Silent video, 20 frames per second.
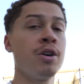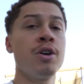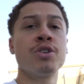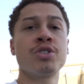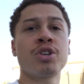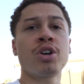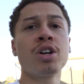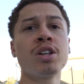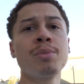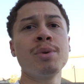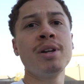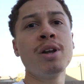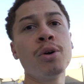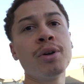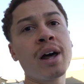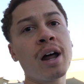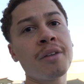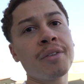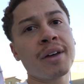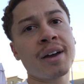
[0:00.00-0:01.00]
So y'all let me know
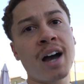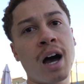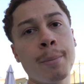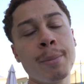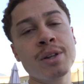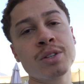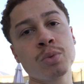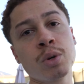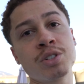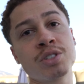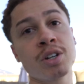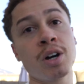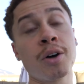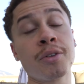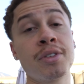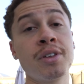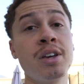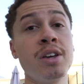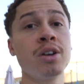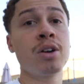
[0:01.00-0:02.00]
down in the comments what y'all
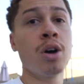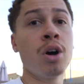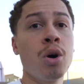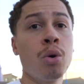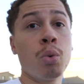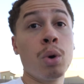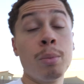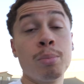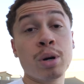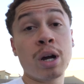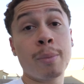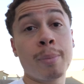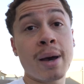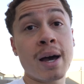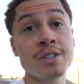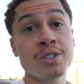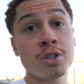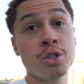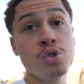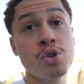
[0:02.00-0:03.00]
think. What brake
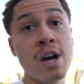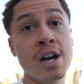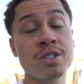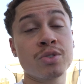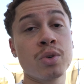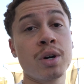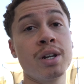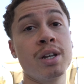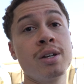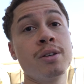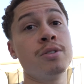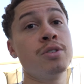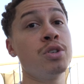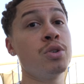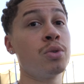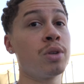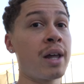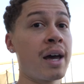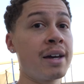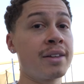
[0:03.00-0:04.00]
pads are you guys running? Do
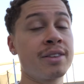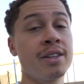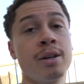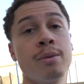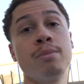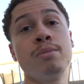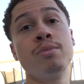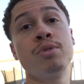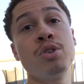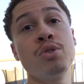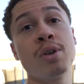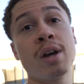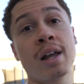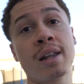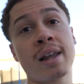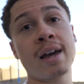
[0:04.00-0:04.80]
you like them? Do you not